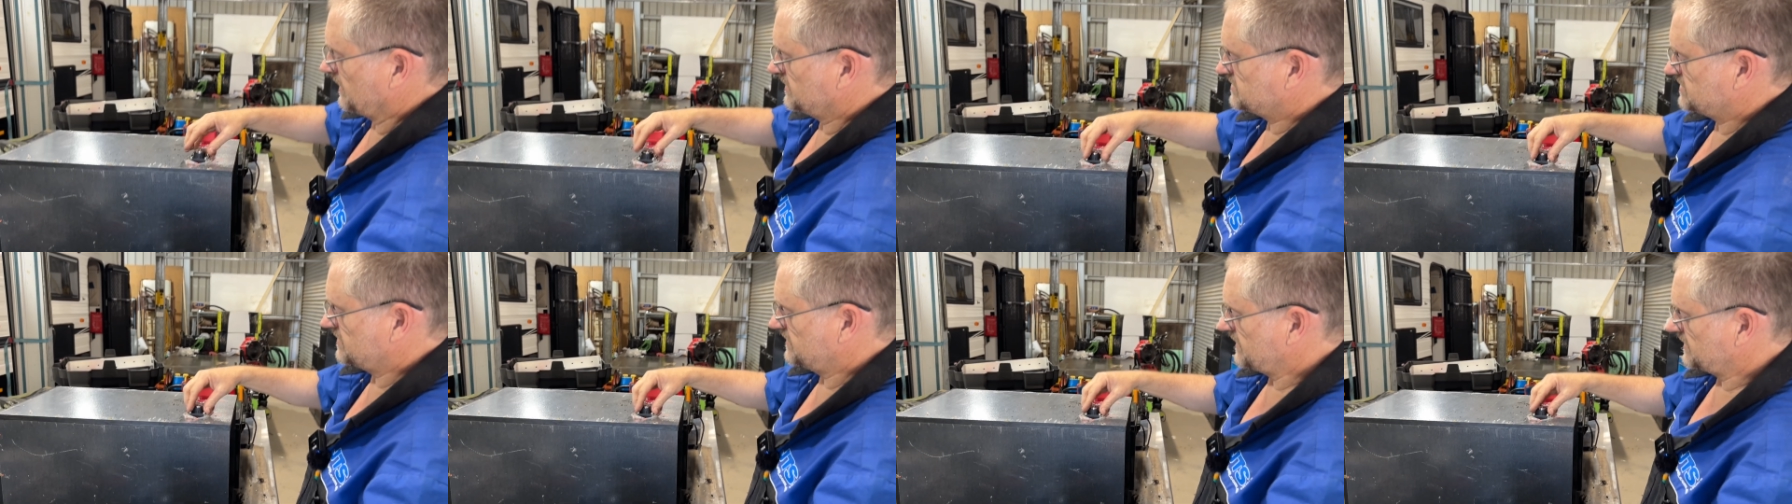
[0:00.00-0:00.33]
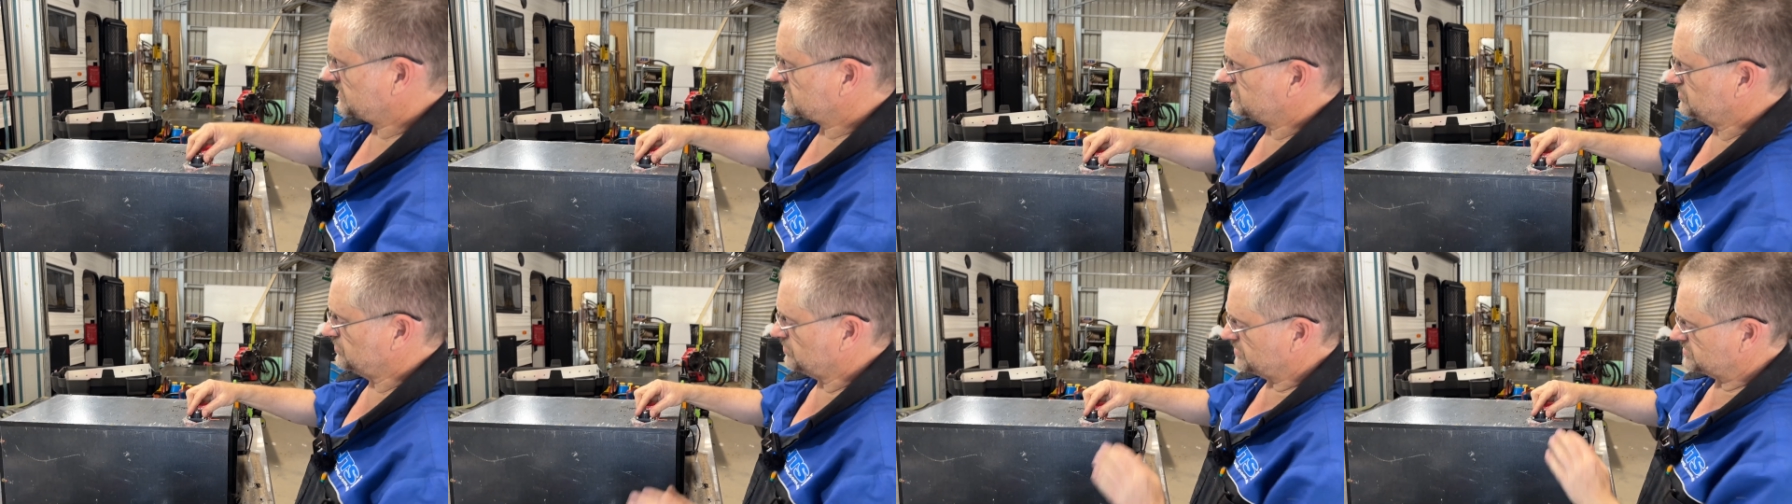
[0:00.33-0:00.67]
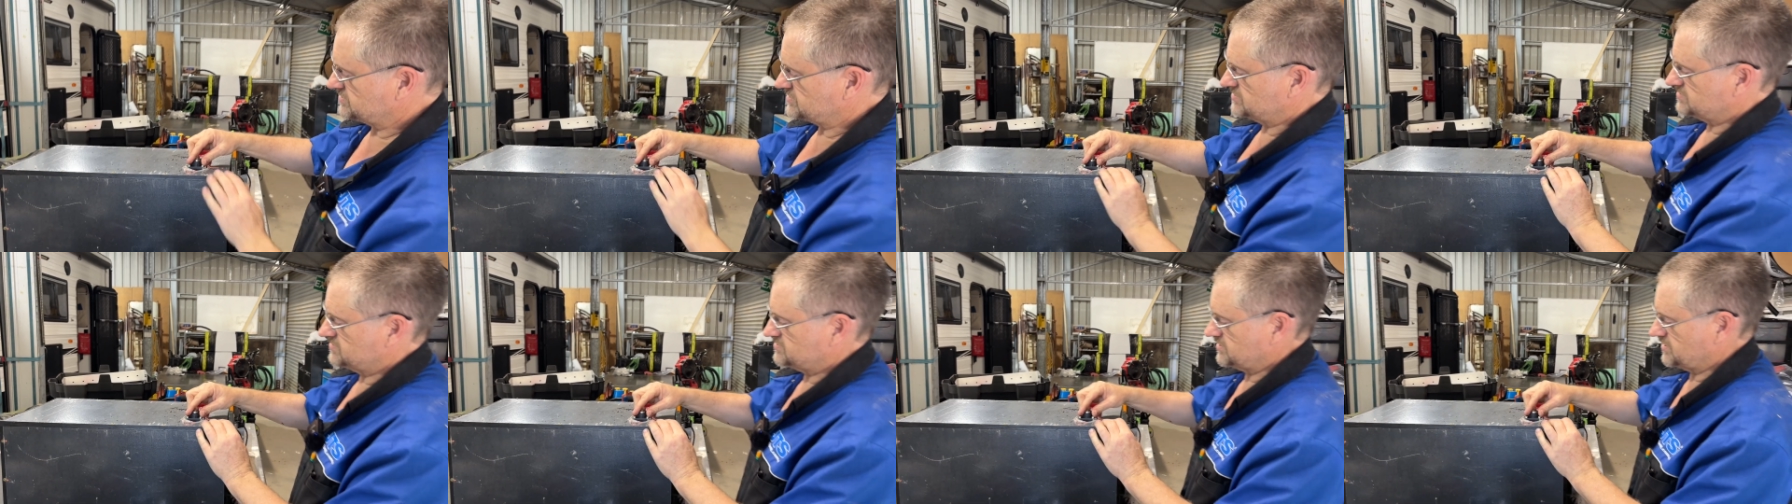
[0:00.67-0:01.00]
so that's nice
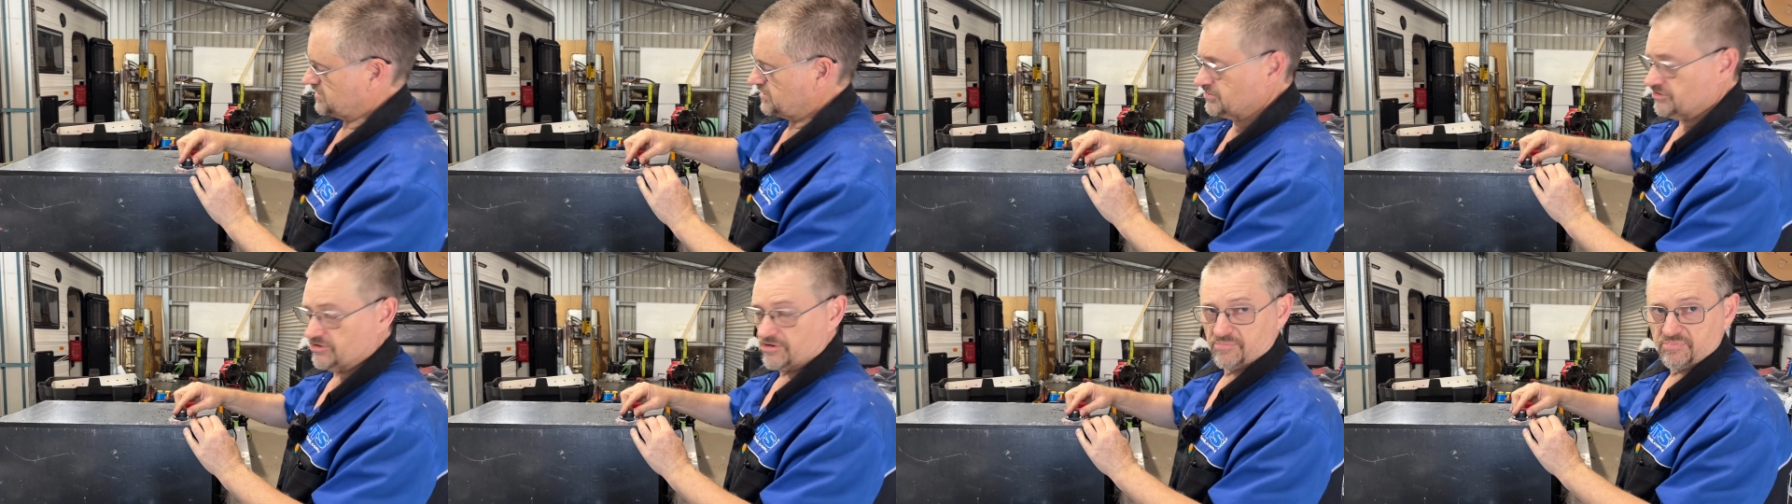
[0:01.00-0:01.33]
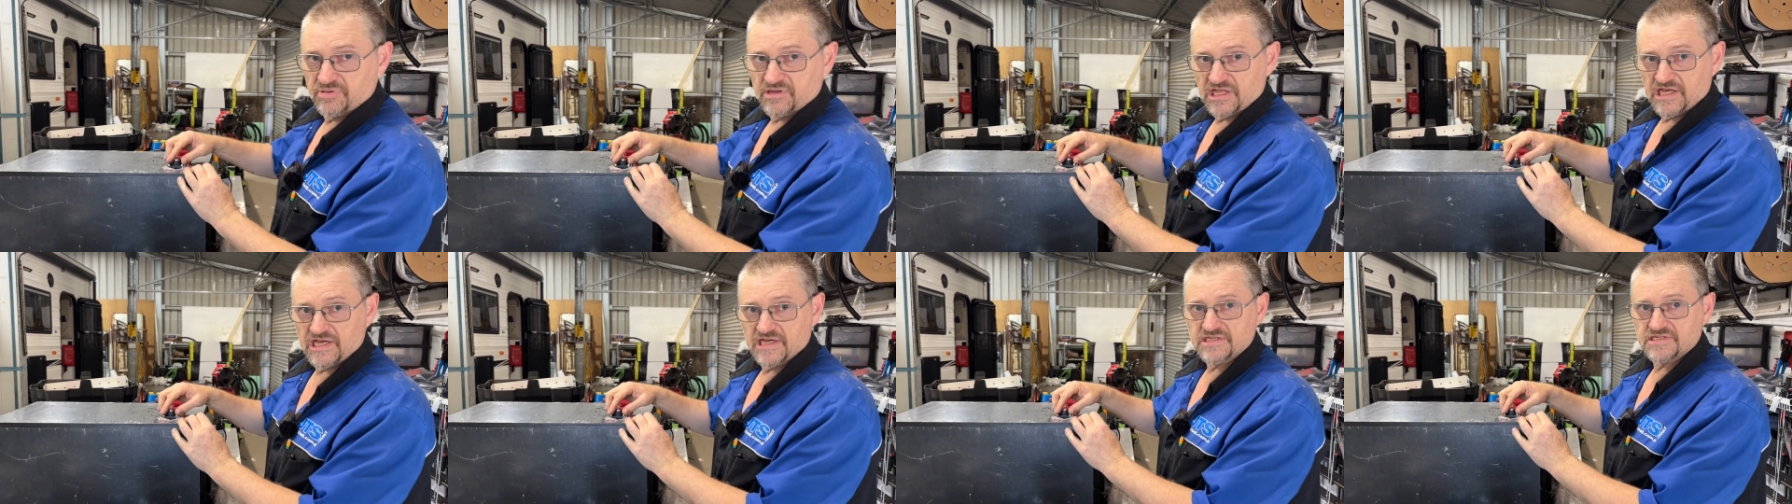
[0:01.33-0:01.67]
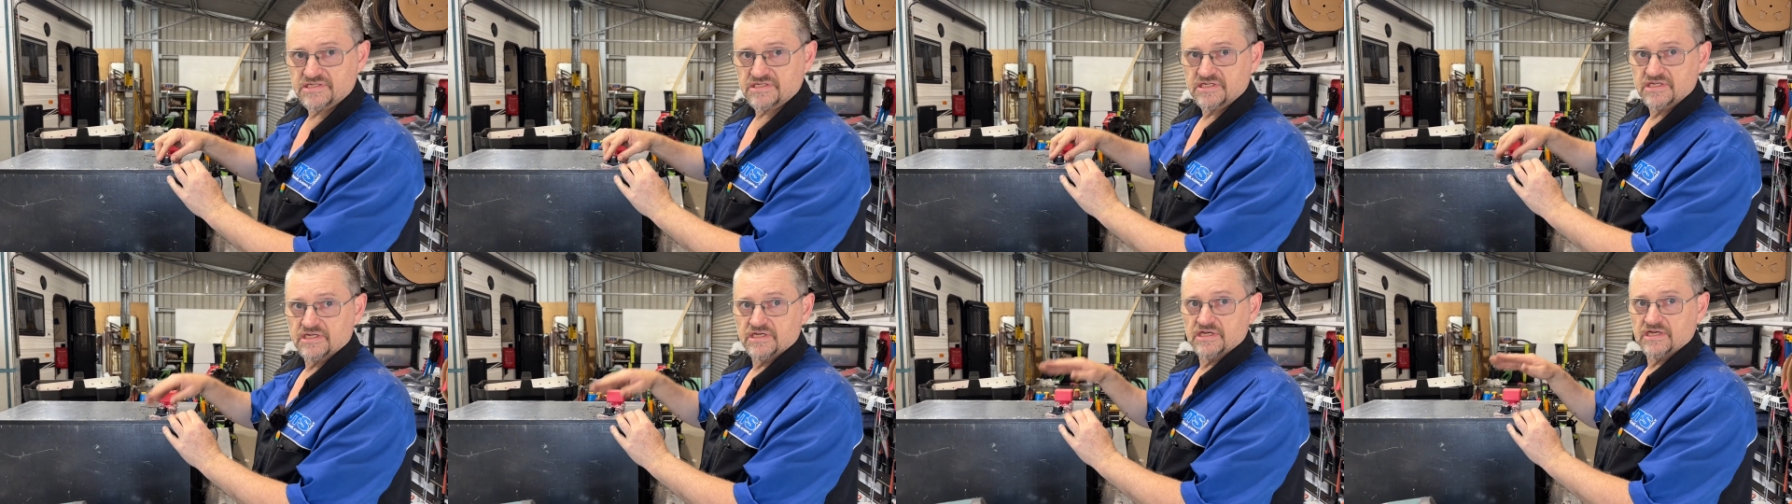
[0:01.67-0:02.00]
and secure in place,